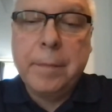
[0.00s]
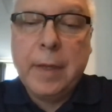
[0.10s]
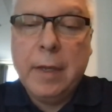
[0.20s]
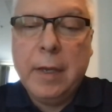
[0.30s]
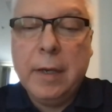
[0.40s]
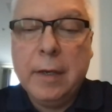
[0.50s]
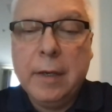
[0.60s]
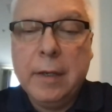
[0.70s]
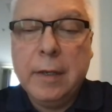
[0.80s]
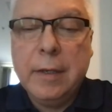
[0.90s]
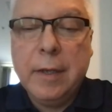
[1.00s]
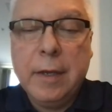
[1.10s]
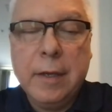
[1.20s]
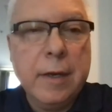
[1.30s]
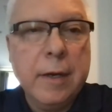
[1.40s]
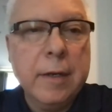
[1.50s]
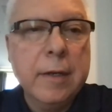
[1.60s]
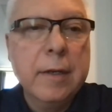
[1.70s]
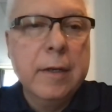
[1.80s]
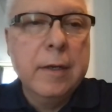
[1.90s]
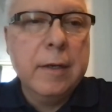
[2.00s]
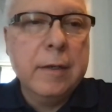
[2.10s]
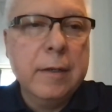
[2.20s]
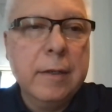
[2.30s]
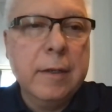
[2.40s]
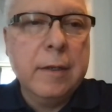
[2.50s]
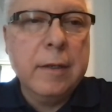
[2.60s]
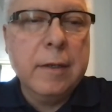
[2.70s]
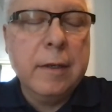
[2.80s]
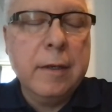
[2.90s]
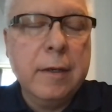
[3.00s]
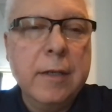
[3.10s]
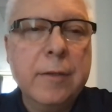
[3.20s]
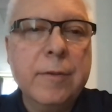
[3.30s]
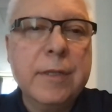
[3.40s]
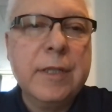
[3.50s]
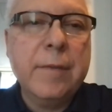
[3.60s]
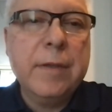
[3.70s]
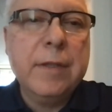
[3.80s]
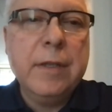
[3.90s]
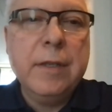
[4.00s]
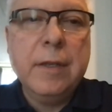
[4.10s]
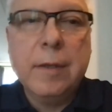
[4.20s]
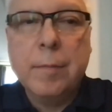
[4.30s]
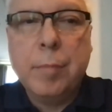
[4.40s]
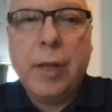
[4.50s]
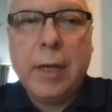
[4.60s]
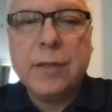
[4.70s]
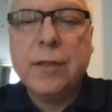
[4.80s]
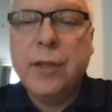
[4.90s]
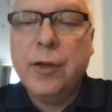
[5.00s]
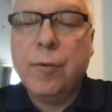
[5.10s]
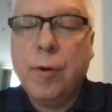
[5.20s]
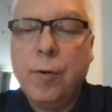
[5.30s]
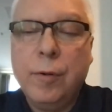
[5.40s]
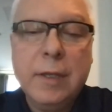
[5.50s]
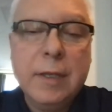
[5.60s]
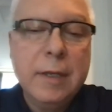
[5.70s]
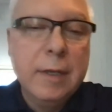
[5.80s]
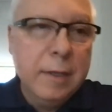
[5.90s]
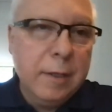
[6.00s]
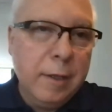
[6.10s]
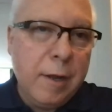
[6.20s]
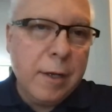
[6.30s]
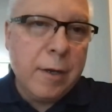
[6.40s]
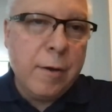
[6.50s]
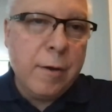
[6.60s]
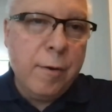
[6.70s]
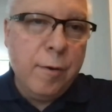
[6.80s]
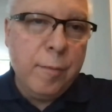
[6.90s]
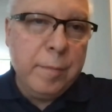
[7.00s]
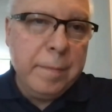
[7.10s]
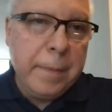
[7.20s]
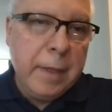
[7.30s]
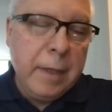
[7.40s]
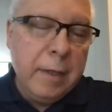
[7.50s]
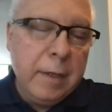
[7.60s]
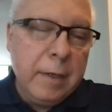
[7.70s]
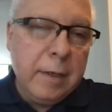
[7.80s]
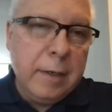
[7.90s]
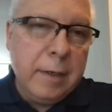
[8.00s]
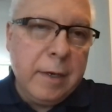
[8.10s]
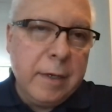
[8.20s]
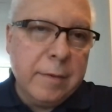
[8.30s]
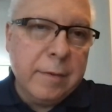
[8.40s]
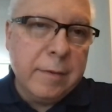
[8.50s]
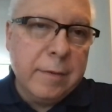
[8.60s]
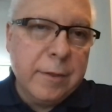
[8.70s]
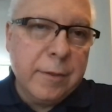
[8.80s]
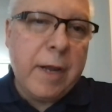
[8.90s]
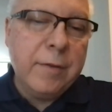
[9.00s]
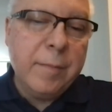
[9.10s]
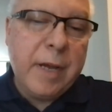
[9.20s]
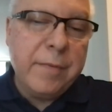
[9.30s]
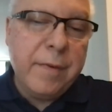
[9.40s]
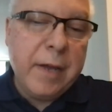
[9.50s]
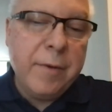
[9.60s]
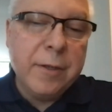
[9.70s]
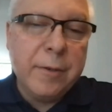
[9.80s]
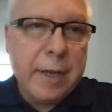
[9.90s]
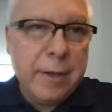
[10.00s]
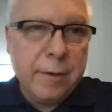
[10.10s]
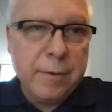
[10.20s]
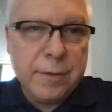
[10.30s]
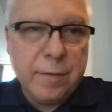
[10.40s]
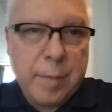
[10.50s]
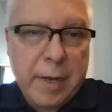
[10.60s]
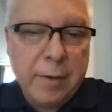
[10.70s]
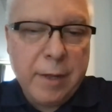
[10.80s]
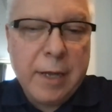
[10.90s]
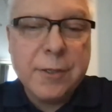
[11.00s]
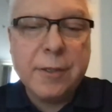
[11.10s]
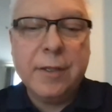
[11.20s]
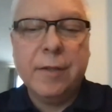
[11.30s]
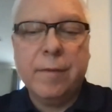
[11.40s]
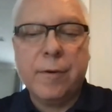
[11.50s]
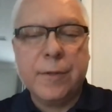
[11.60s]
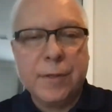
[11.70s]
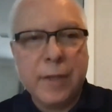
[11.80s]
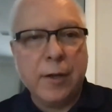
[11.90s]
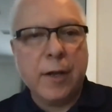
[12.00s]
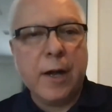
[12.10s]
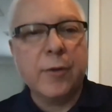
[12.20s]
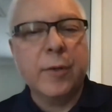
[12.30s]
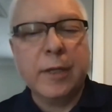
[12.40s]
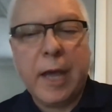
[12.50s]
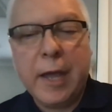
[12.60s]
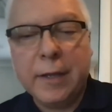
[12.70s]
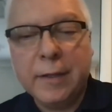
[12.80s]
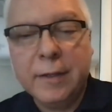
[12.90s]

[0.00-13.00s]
in a 170 plus year old log home surrounded by 500 acres of biologically diverse Algonquin land